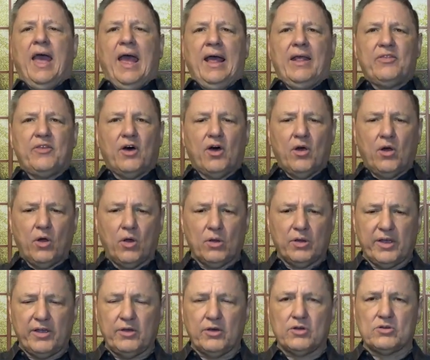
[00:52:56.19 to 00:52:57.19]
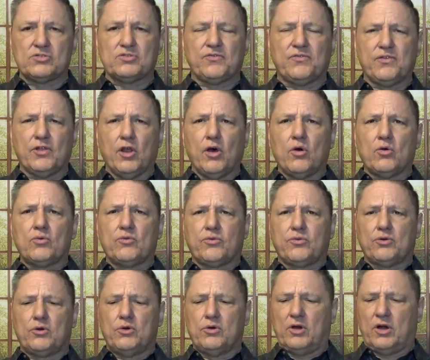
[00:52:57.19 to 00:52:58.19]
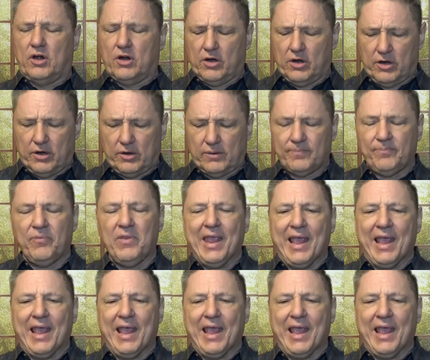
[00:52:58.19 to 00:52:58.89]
and the Holy Ghost flowed through her.